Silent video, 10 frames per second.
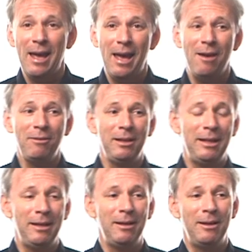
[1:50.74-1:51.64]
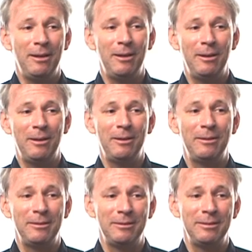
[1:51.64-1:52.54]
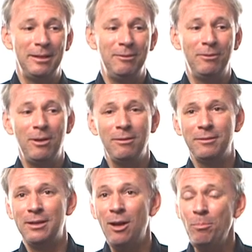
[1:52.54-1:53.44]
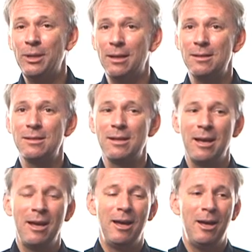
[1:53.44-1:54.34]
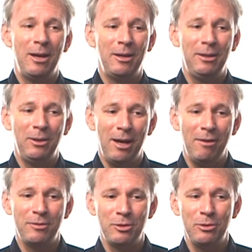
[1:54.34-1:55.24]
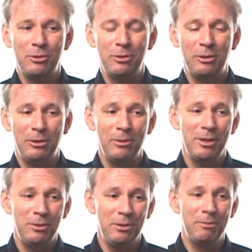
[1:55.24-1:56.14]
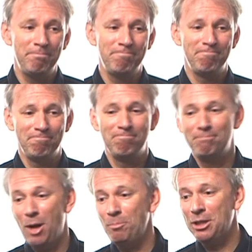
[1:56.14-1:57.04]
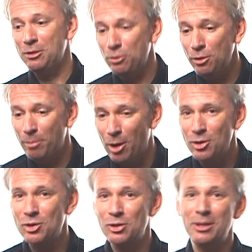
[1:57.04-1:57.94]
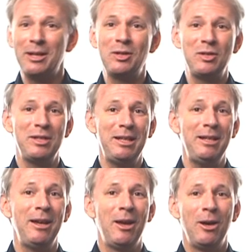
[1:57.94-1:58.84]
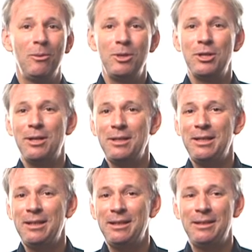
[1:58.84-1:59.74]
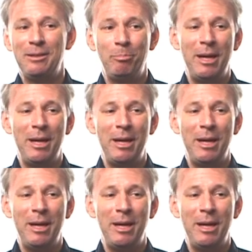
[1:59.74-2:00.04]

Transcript: heavily uh, involved in optics, uh, you have to look into your optical toolbox and see which are the, the,